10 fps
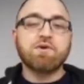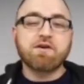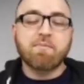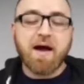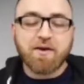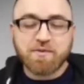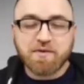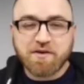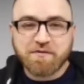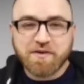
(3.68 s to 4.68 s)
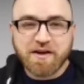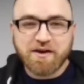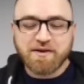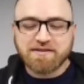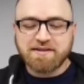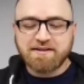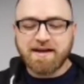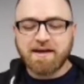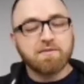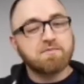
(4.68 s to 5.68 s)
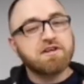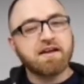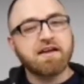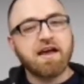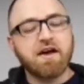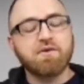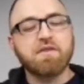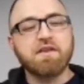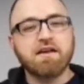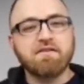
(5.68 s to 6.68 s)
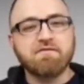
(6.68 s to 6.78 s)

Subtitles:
Lou here, back with another video, and today I am checking out the